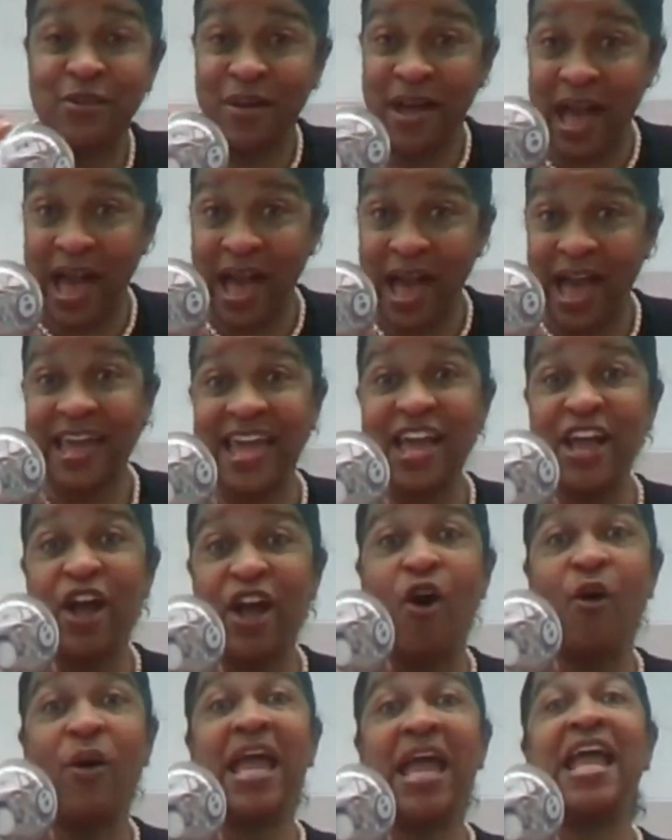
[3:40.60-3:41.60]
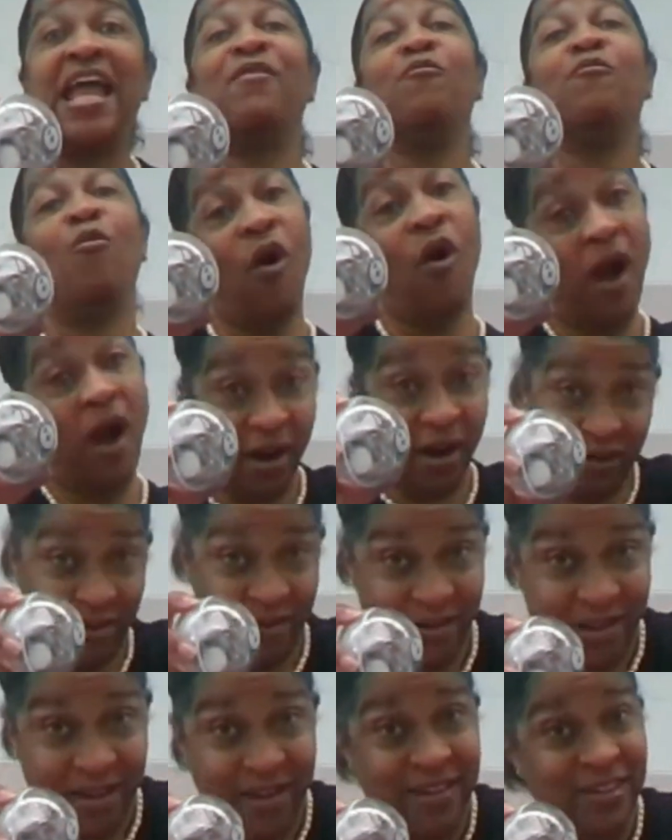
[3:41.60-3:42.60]
little guy can go in
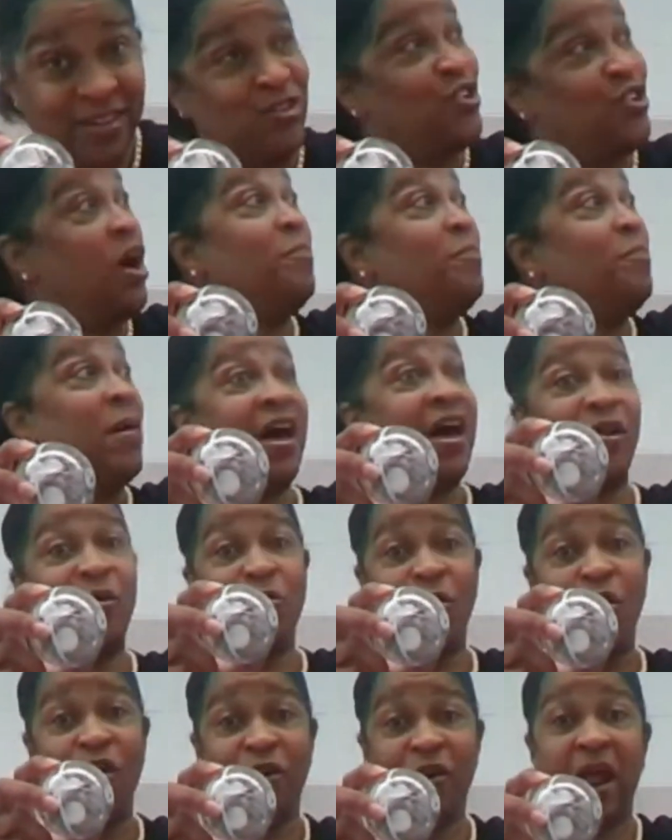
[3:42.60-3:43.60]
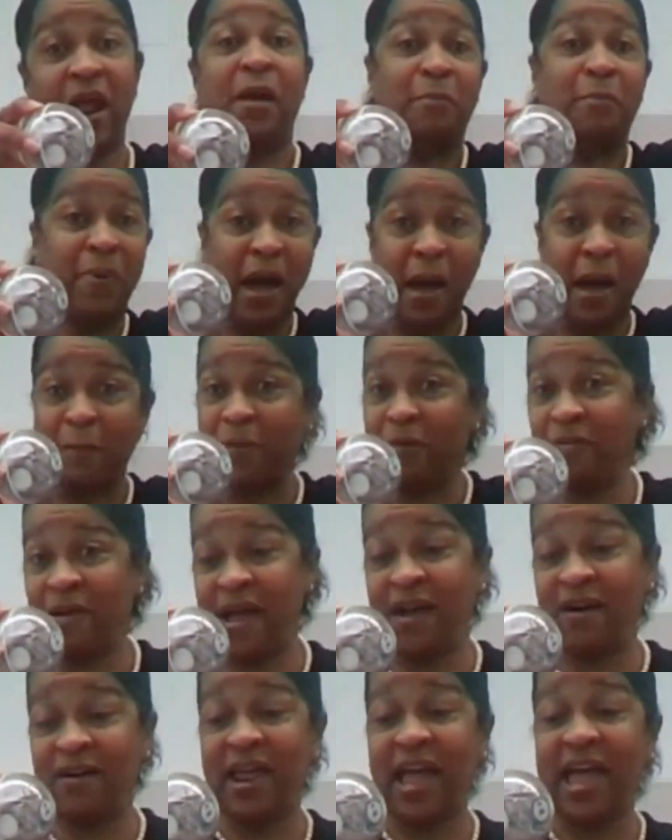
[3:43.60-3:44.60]
water, jump out of water and pop
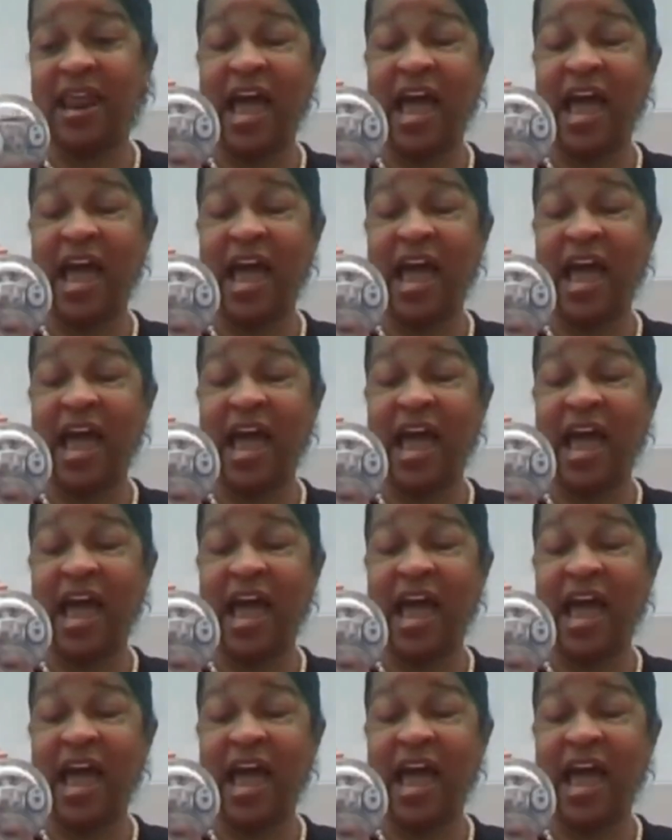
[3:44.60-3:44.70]
around.